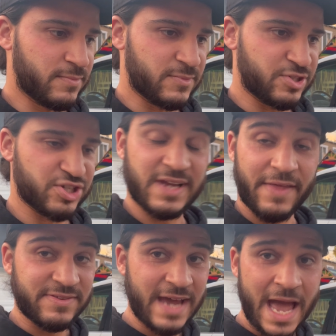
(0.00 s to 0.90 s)
Just got
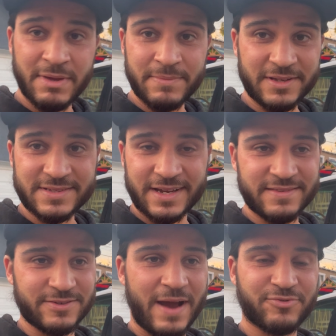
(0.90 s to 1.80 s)
the timing belt done,
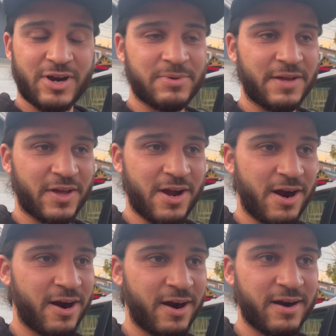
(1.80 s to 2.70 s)
so after I bought the
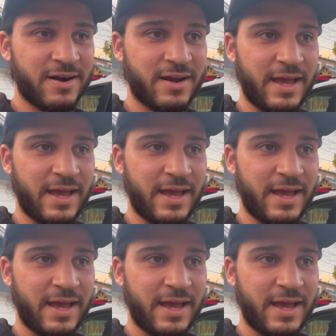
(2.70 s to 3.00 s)
car,